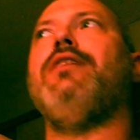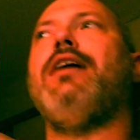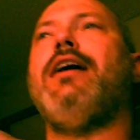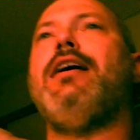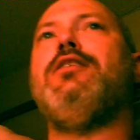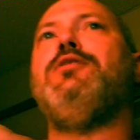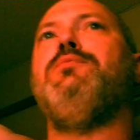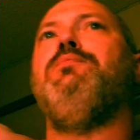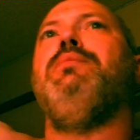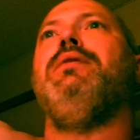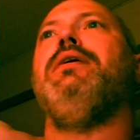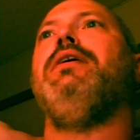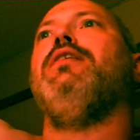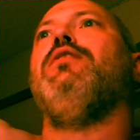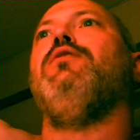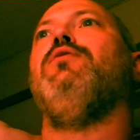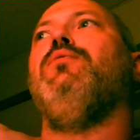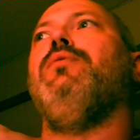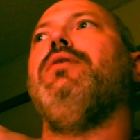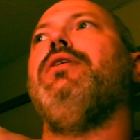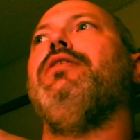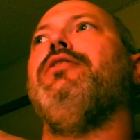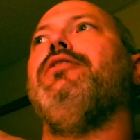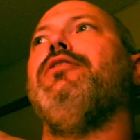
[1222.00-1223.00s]
as being
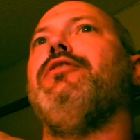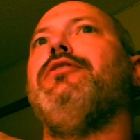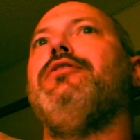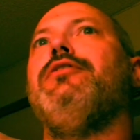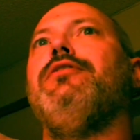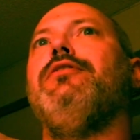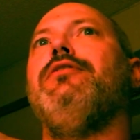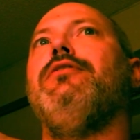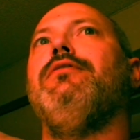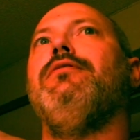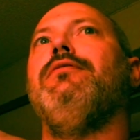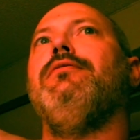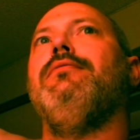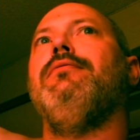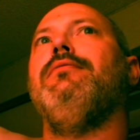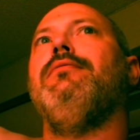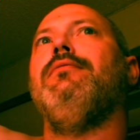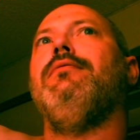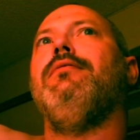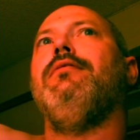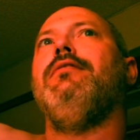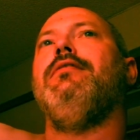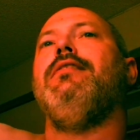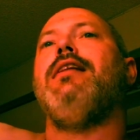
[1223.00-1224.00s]
weird,
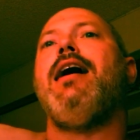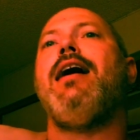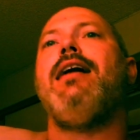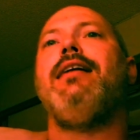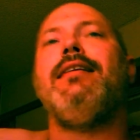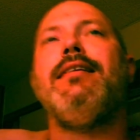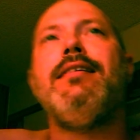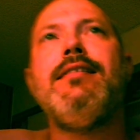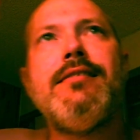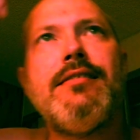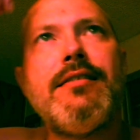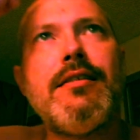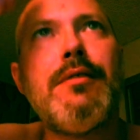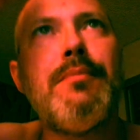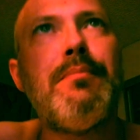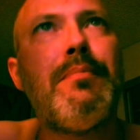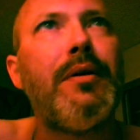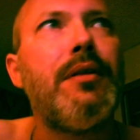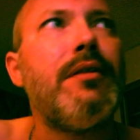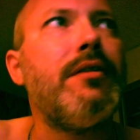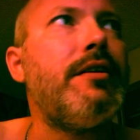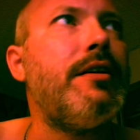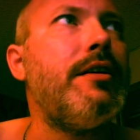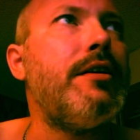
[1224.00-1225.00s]
not his
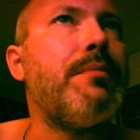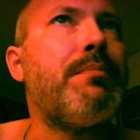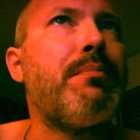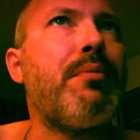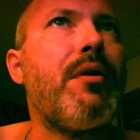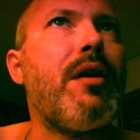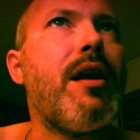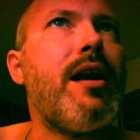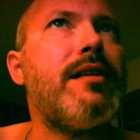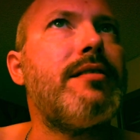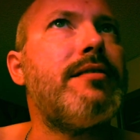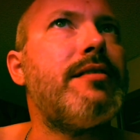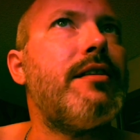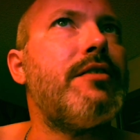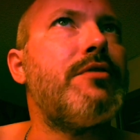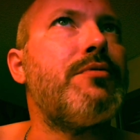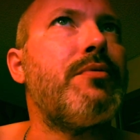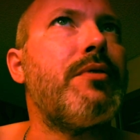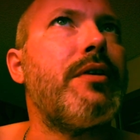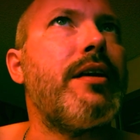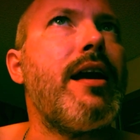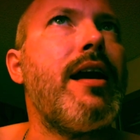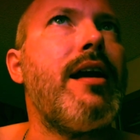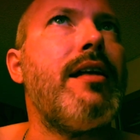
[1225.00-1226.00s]
inability to process
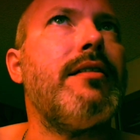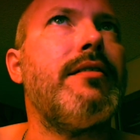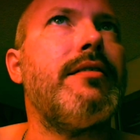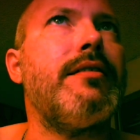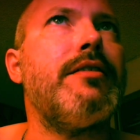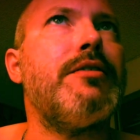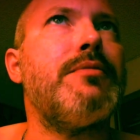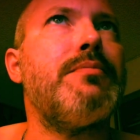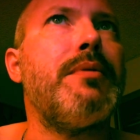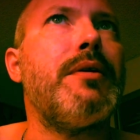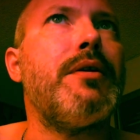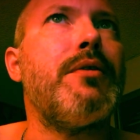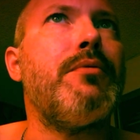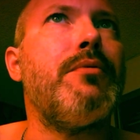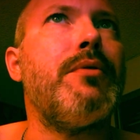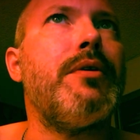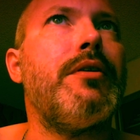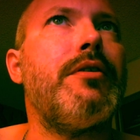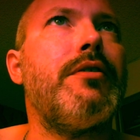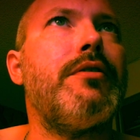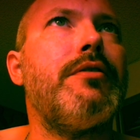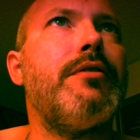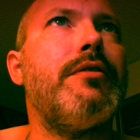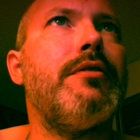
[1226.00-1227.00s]
reality as being
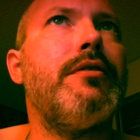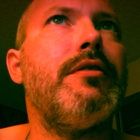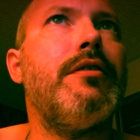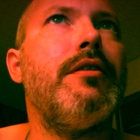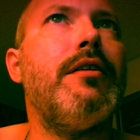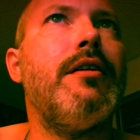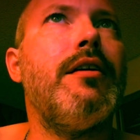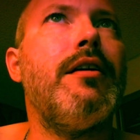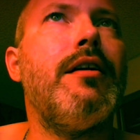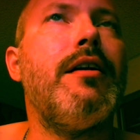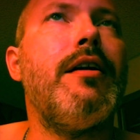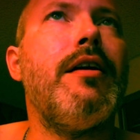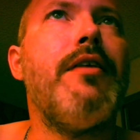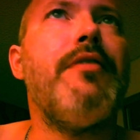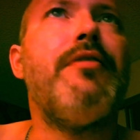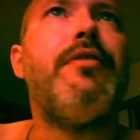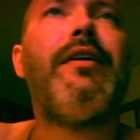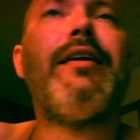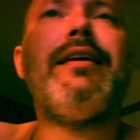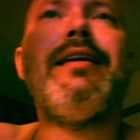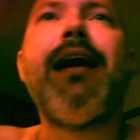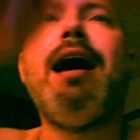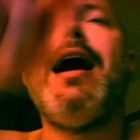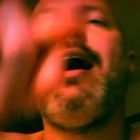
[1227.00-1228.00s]
weird. The
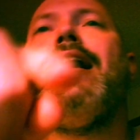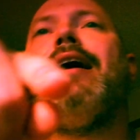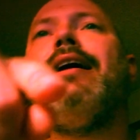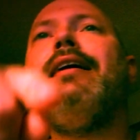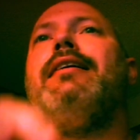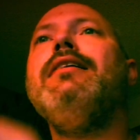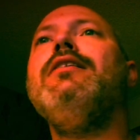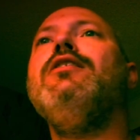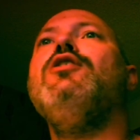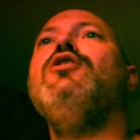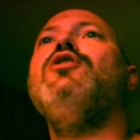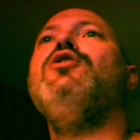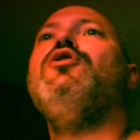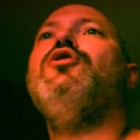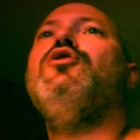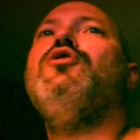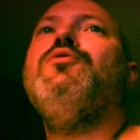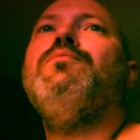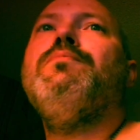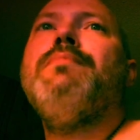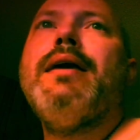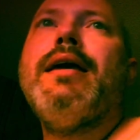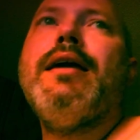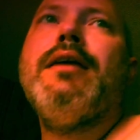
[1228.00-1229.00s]
guy who
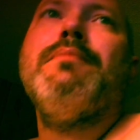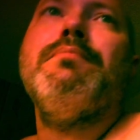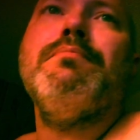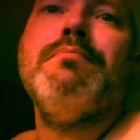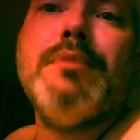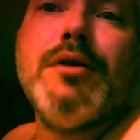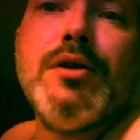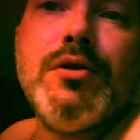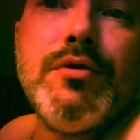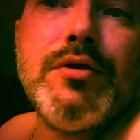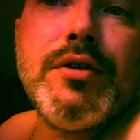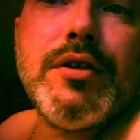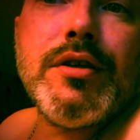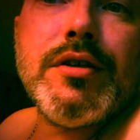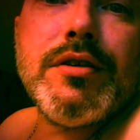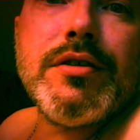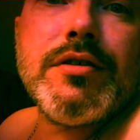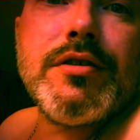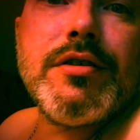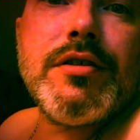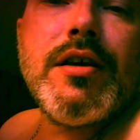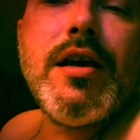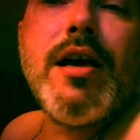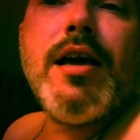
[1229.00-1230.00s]
made
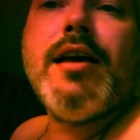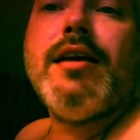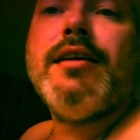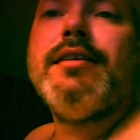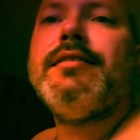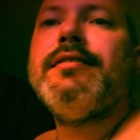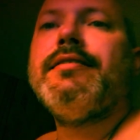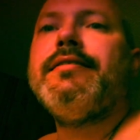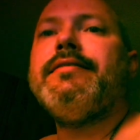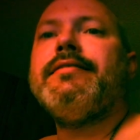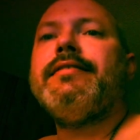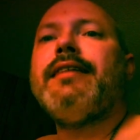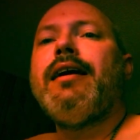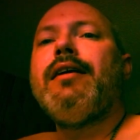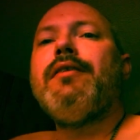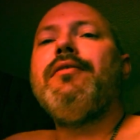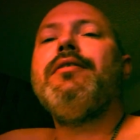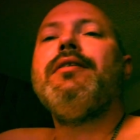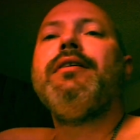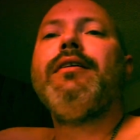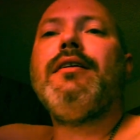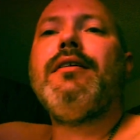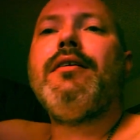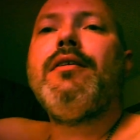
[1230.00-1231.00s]
millions
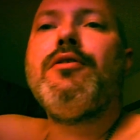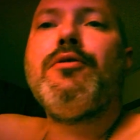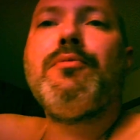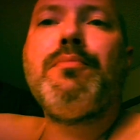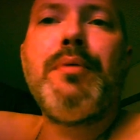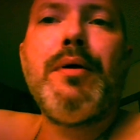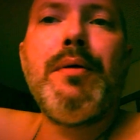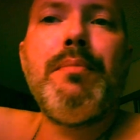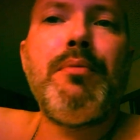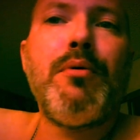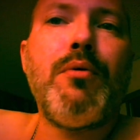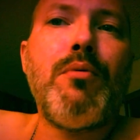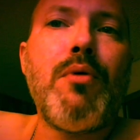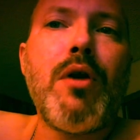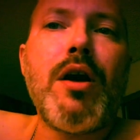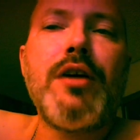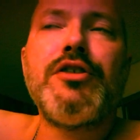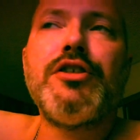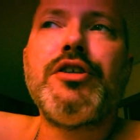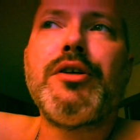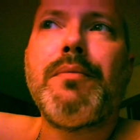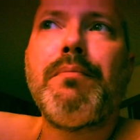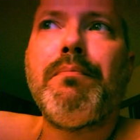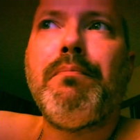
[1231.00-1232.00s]
staring at other people
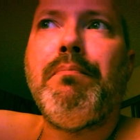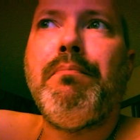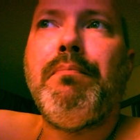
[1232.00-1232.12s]
watching